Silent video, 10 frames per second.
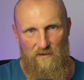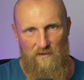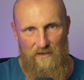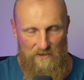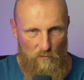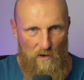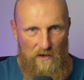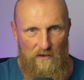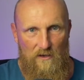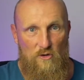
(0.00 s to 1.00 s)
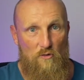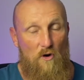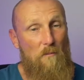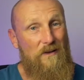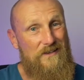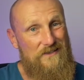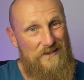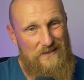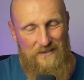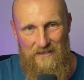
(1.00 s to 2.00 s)
That's why
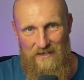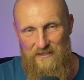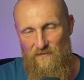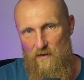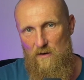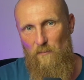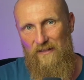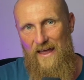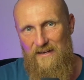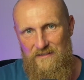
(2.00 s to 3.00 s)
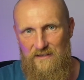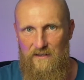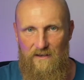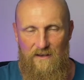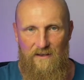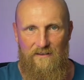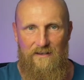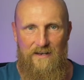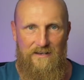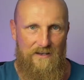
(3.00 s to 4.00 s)
neuroplasticity is very plastic.
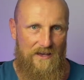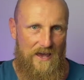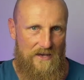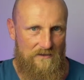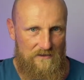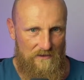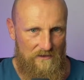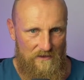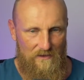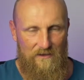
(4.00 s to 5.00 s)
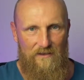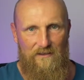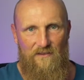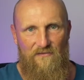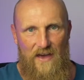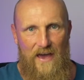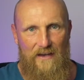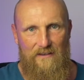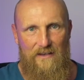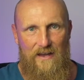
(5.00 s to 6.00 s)
That indicates the
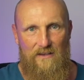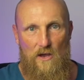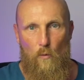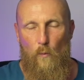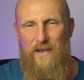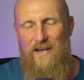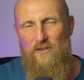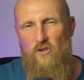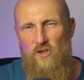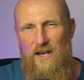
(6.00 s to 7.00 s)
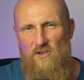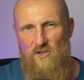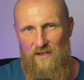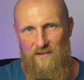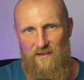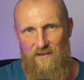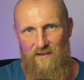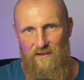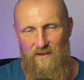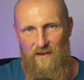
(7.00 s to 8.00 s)
fact that we can change it.
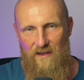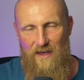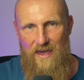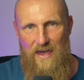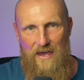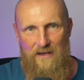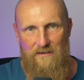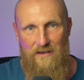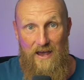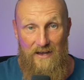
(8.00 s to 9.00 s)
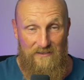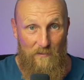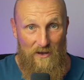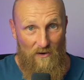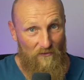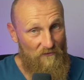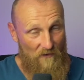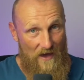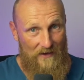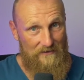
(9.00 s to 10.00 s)
And as a matter of
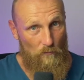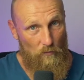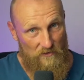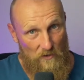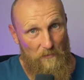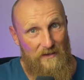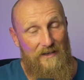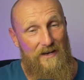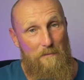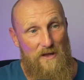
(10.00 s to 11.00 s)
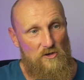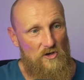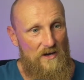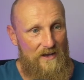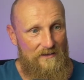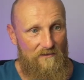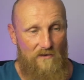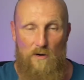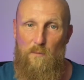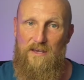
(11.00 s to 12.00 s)
fact, something that I mentioned at the
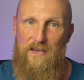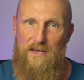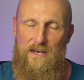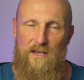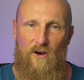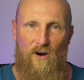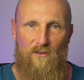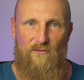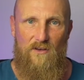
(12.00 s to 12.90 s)
very beginning of